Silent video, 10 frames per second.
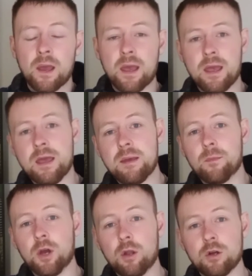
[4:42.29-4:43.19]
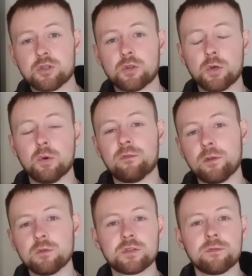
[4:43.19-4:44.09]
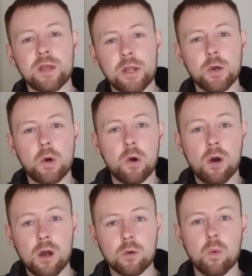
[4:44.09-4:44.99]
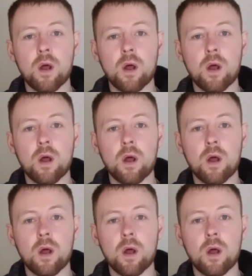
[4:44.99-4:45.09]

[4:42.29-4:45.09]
Um, I'll also do a future video on